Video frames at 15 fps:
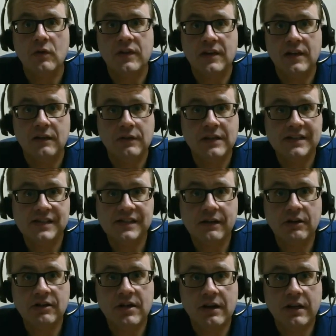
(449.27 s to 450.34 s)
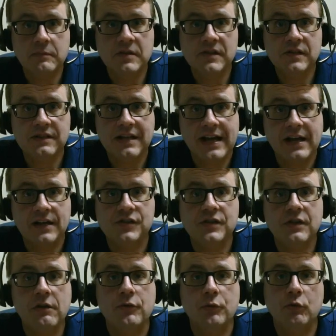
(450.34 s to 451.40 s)
any necessary documents attached
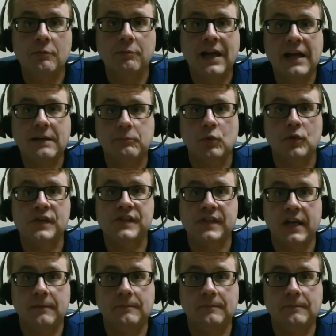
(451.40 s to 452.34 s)
through the Blackboard site.